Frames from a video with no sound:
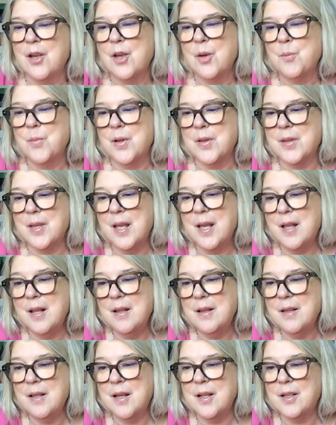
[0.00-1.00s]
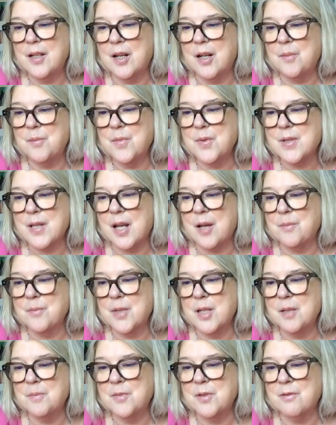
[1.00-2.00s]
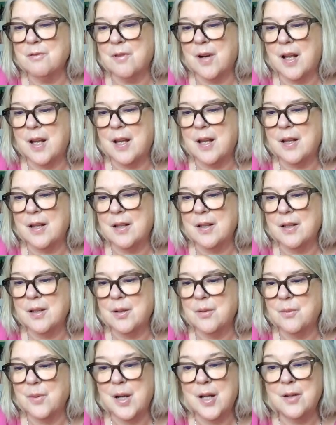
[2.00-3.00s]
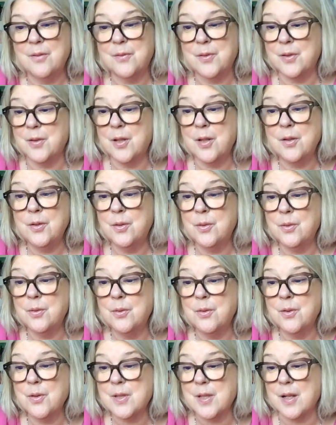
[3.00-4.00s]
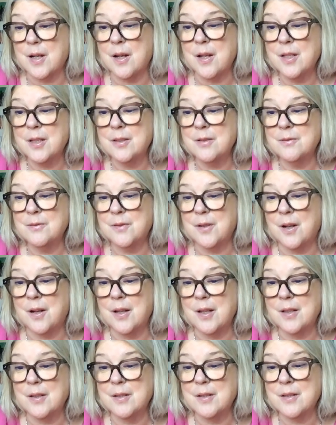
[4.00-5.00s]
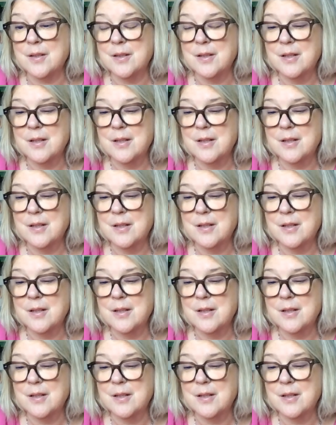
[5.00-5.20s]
But then there comes that moment rare, when for no cause that I can find,